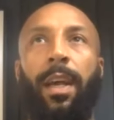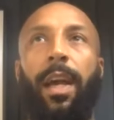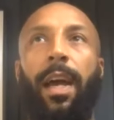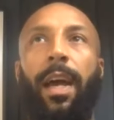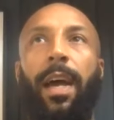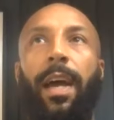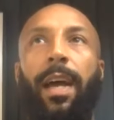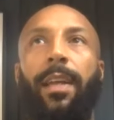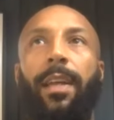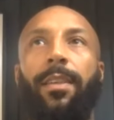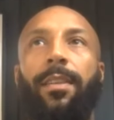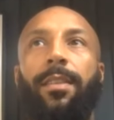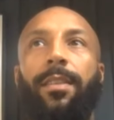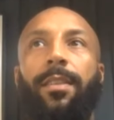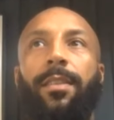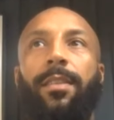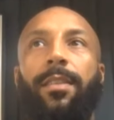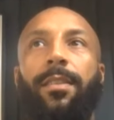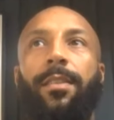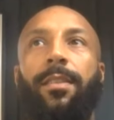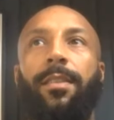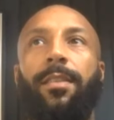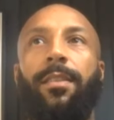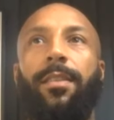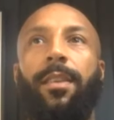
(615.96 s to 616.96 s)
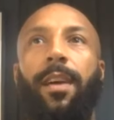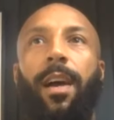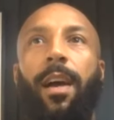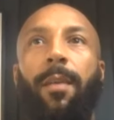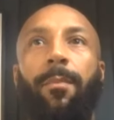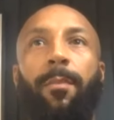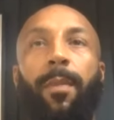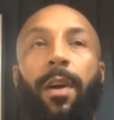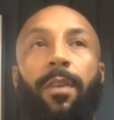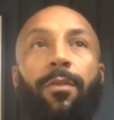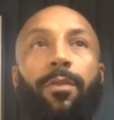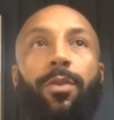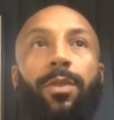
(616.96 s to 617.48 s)
And uh,
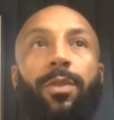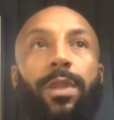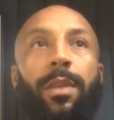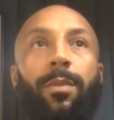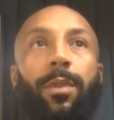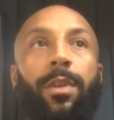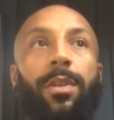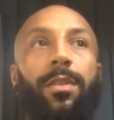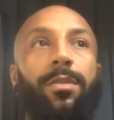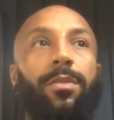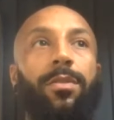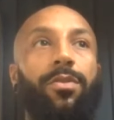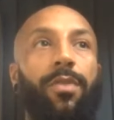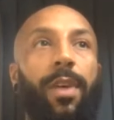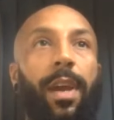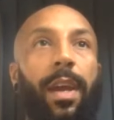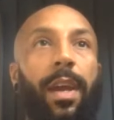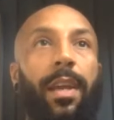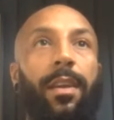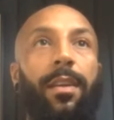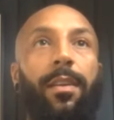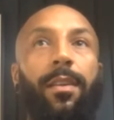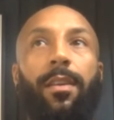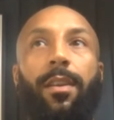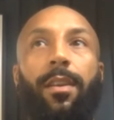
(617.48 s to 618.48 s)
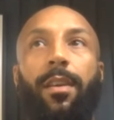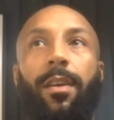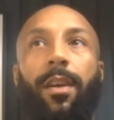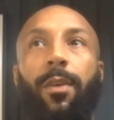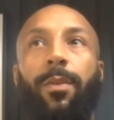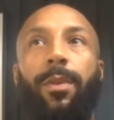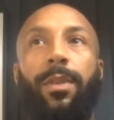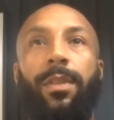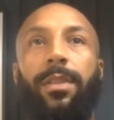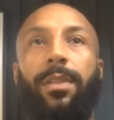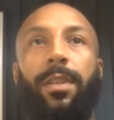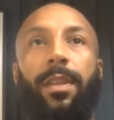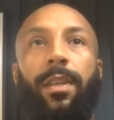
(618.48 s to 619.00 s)
my routine was train, go
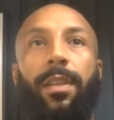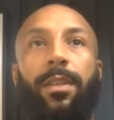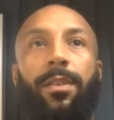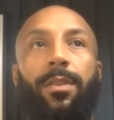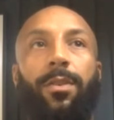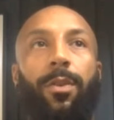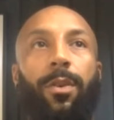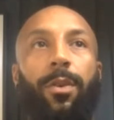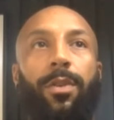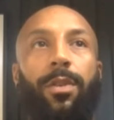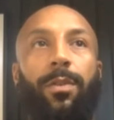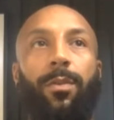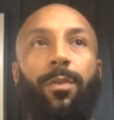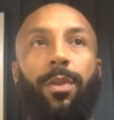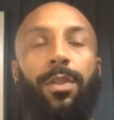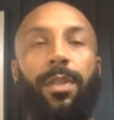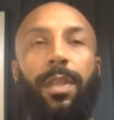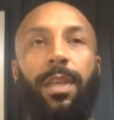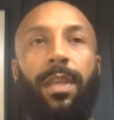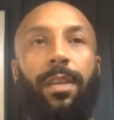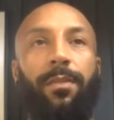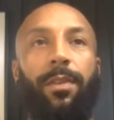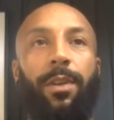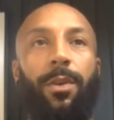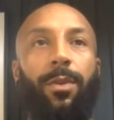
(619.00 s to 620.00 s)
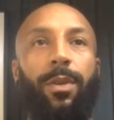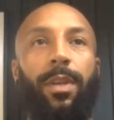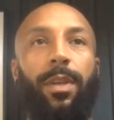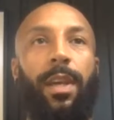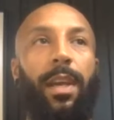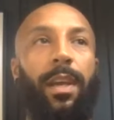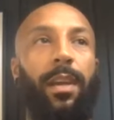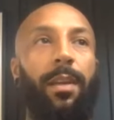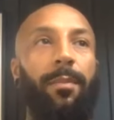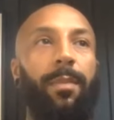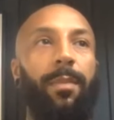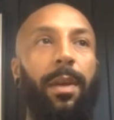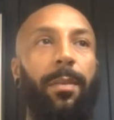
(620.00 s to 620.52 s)
and sit indoors and watch TV all
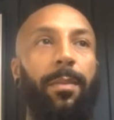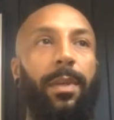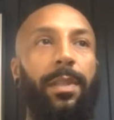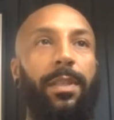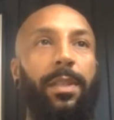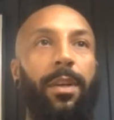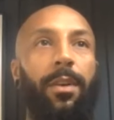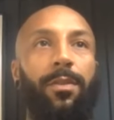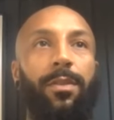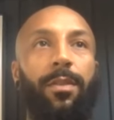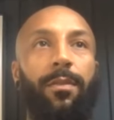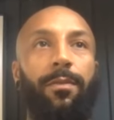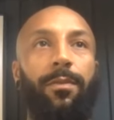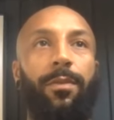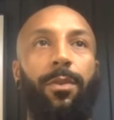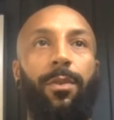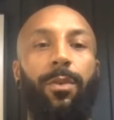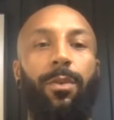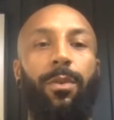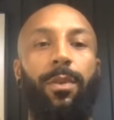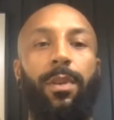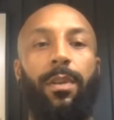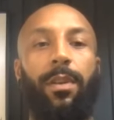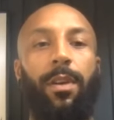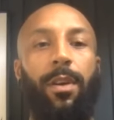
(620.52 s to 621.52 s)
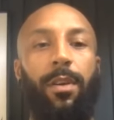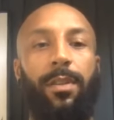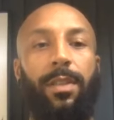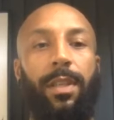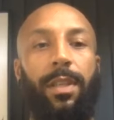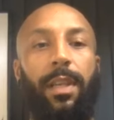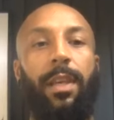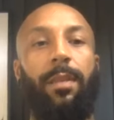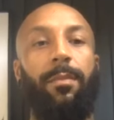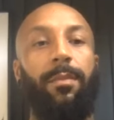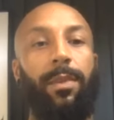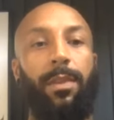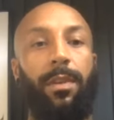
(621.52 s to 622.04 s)
day, make myself some food, go
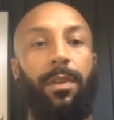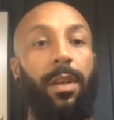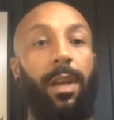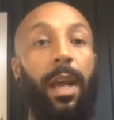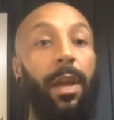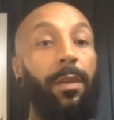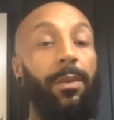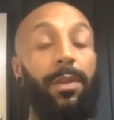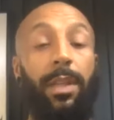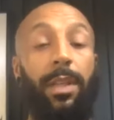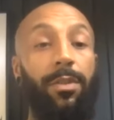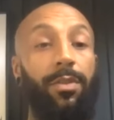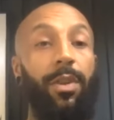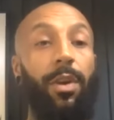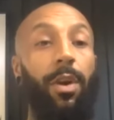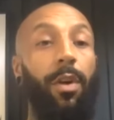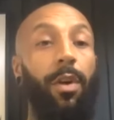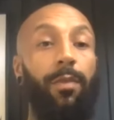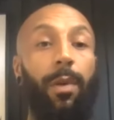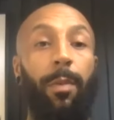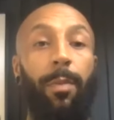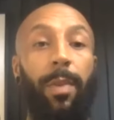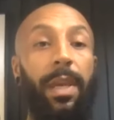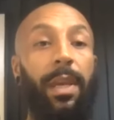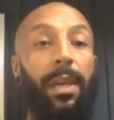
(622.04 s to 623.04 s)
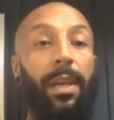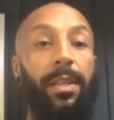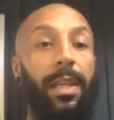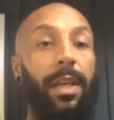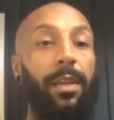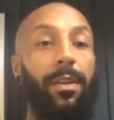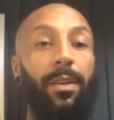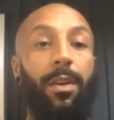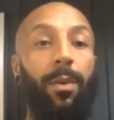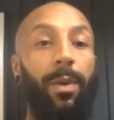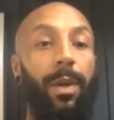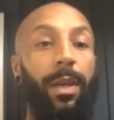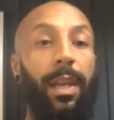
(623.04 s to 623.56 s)
sleep. Like it was literally on repeat because I
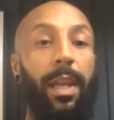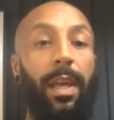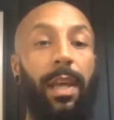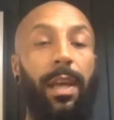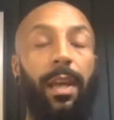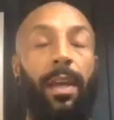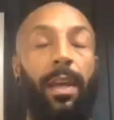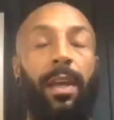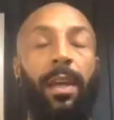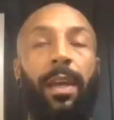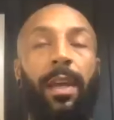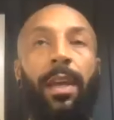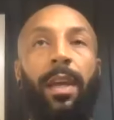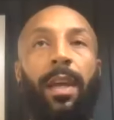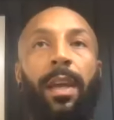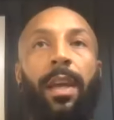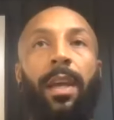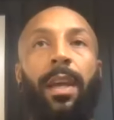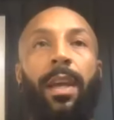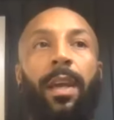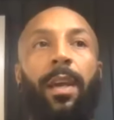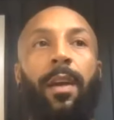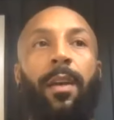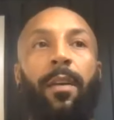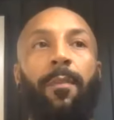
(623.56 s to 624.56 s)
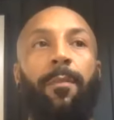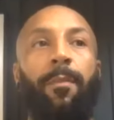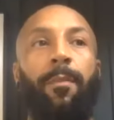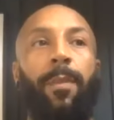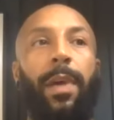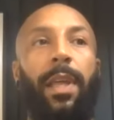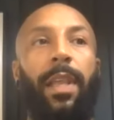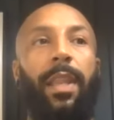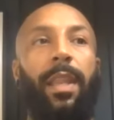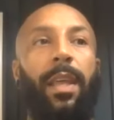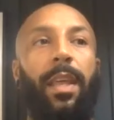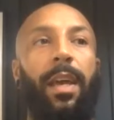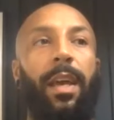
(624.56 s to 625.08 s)
had no one there.
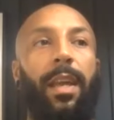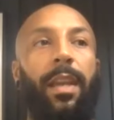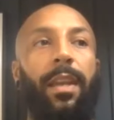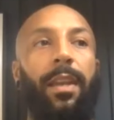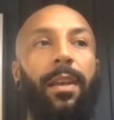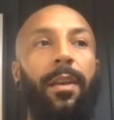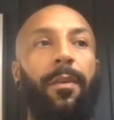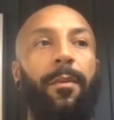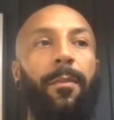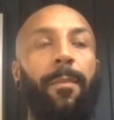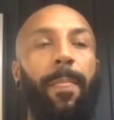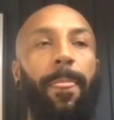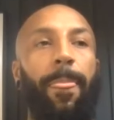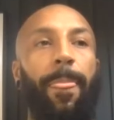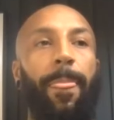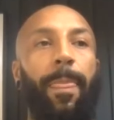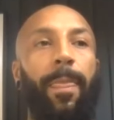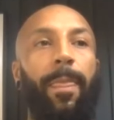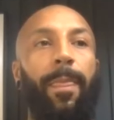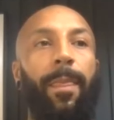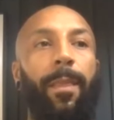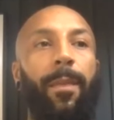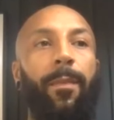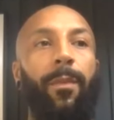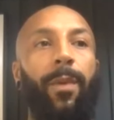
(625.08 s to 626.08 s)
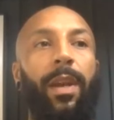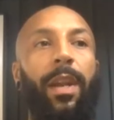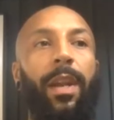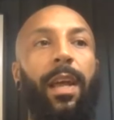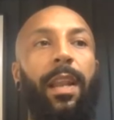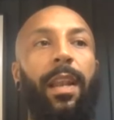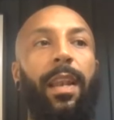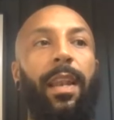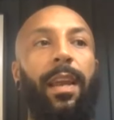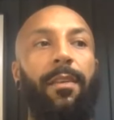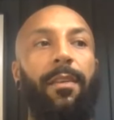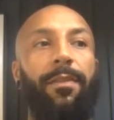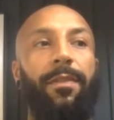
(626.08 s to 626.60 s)
But then when I
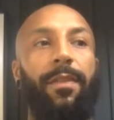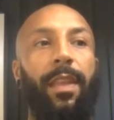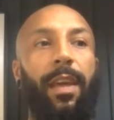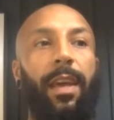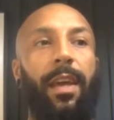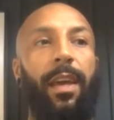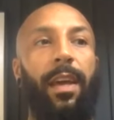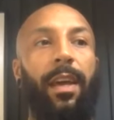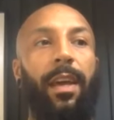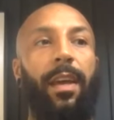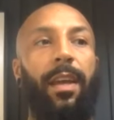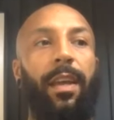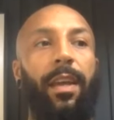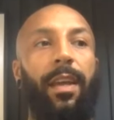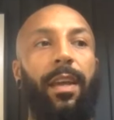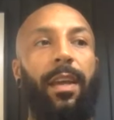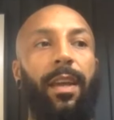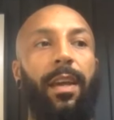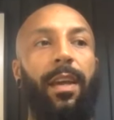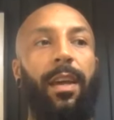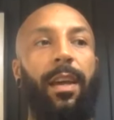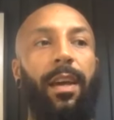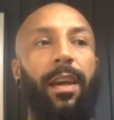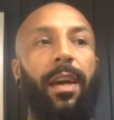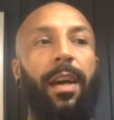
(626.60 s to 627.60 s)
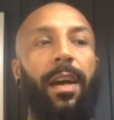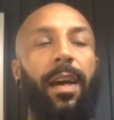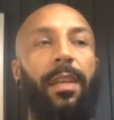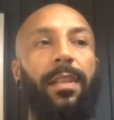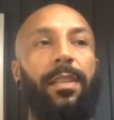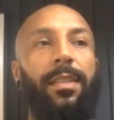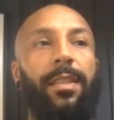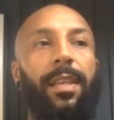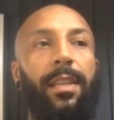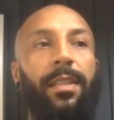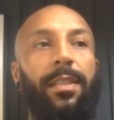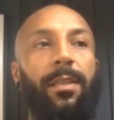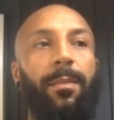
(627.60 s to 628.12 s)
left there, I
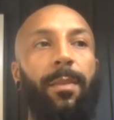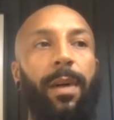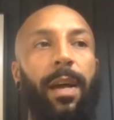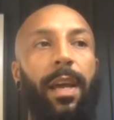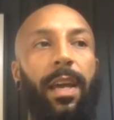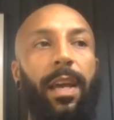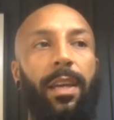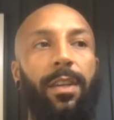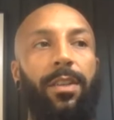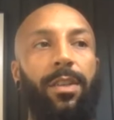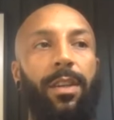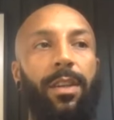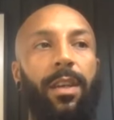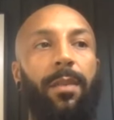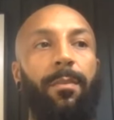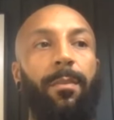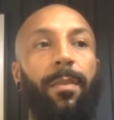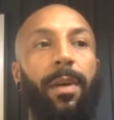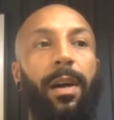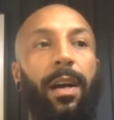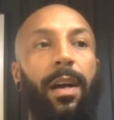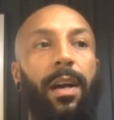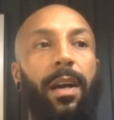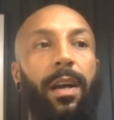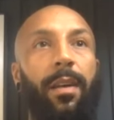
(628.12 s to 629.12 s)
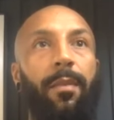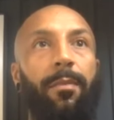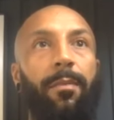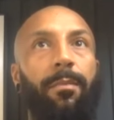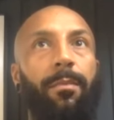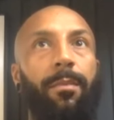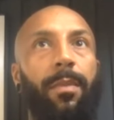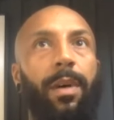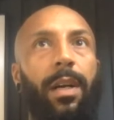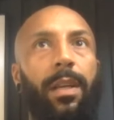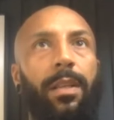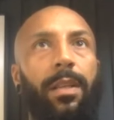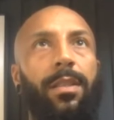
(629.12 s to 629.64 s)
said to my agent, and my
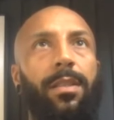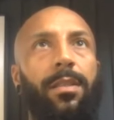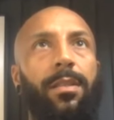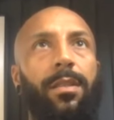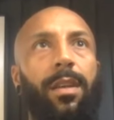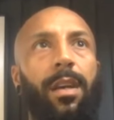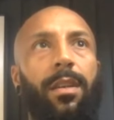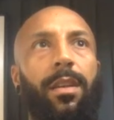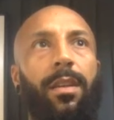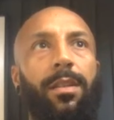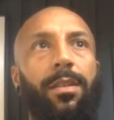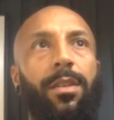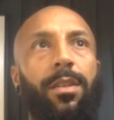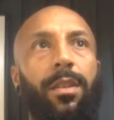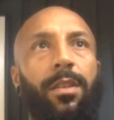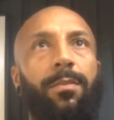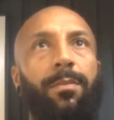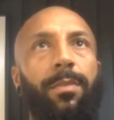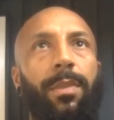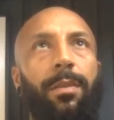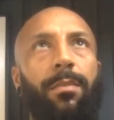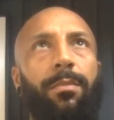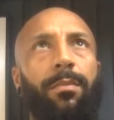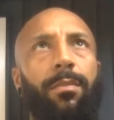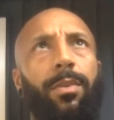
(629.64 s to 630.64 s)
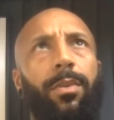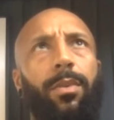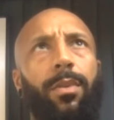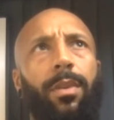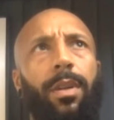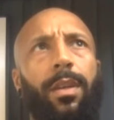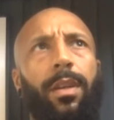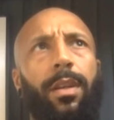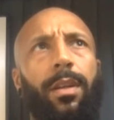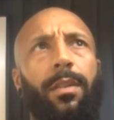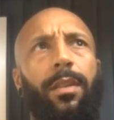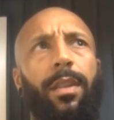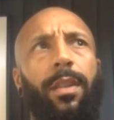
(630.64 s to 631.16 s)
my son had just been born,
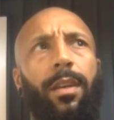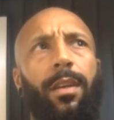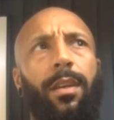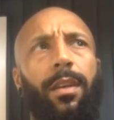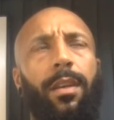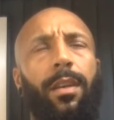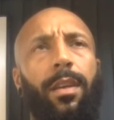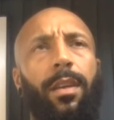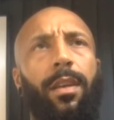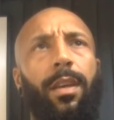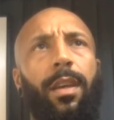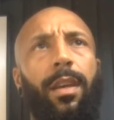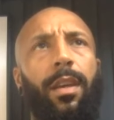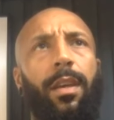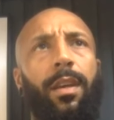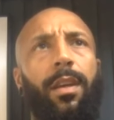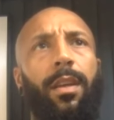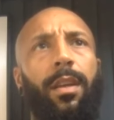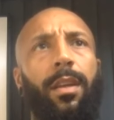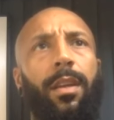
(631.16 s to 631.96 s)
I think, yeah.